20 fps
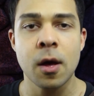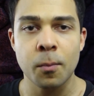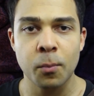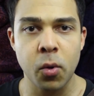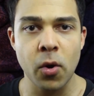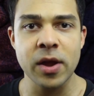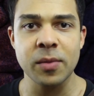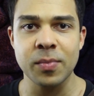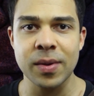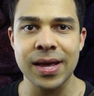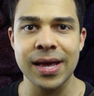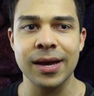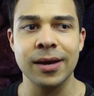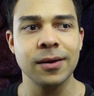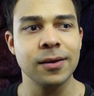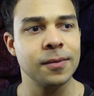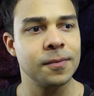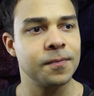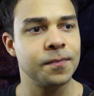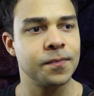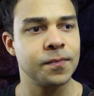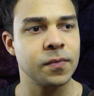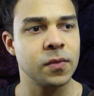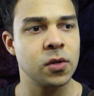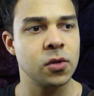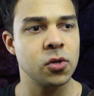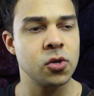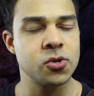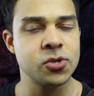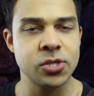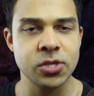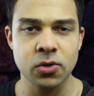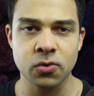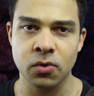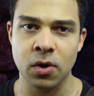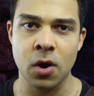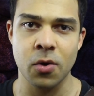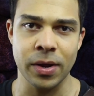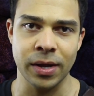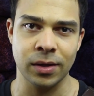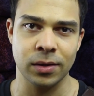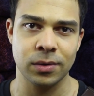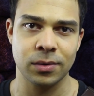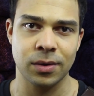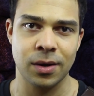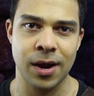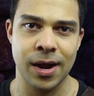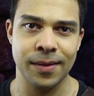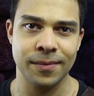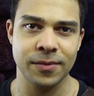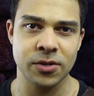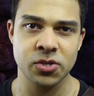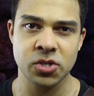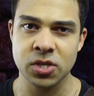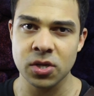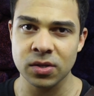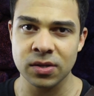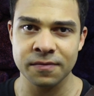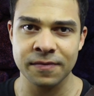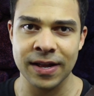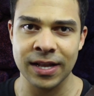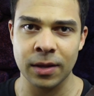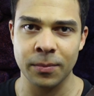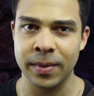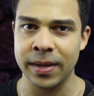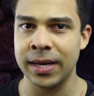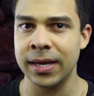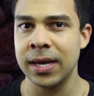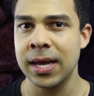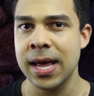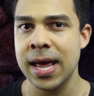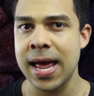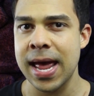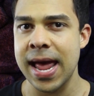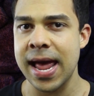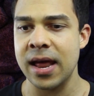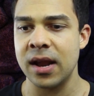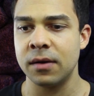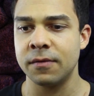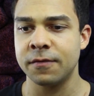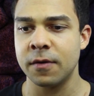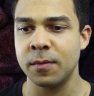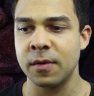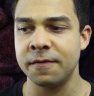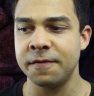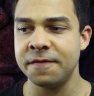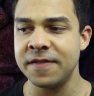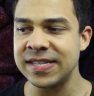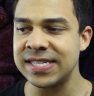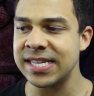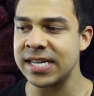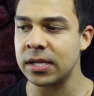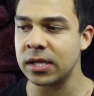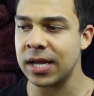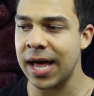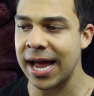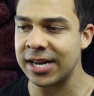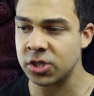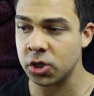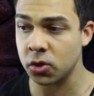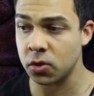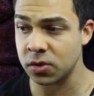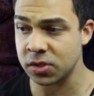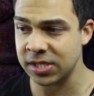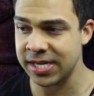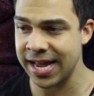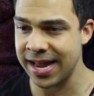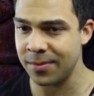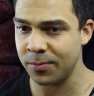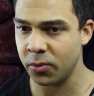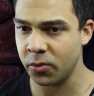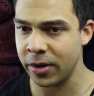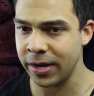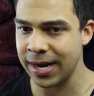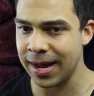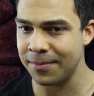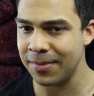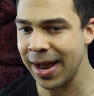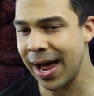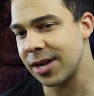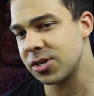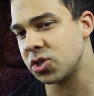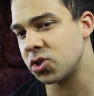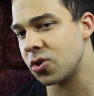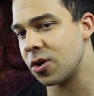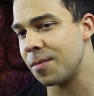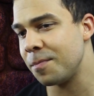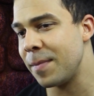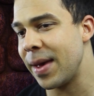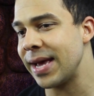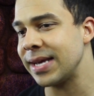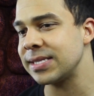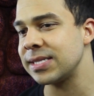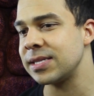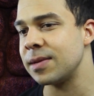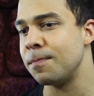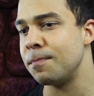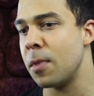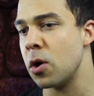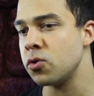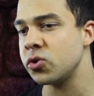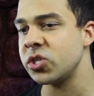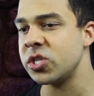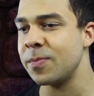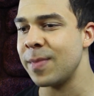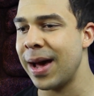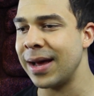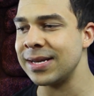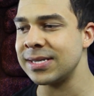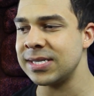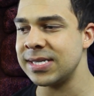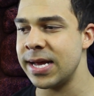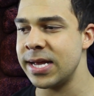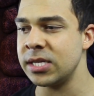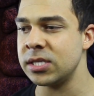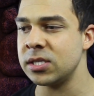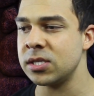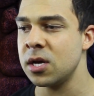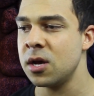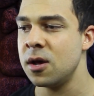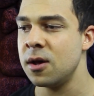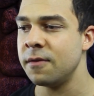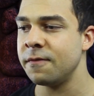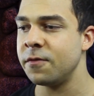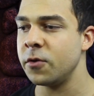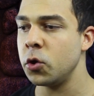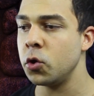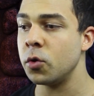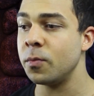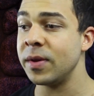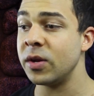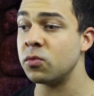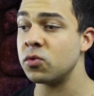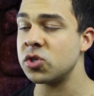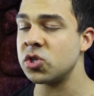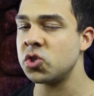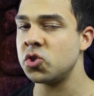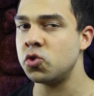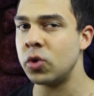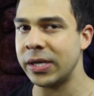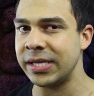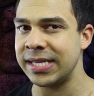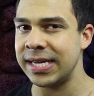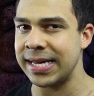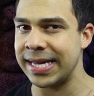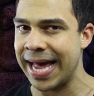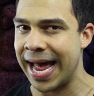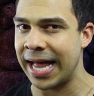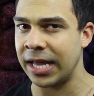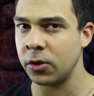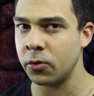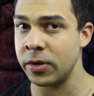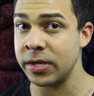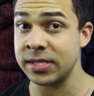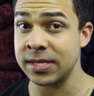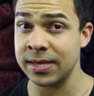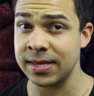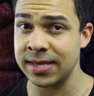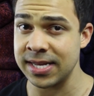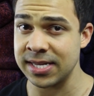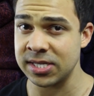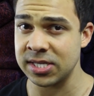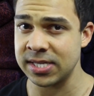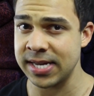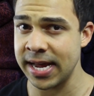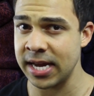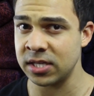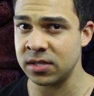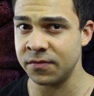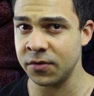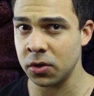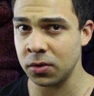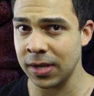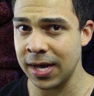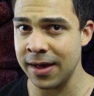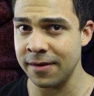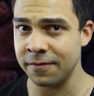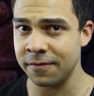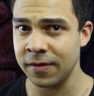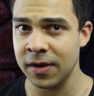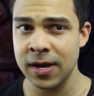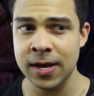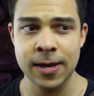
Point being, you're still growing, right? You're still developing, and from a physiological standpoint, I'm not sure it makes the most amount of sense for you to be restricting calories at this stage of your life.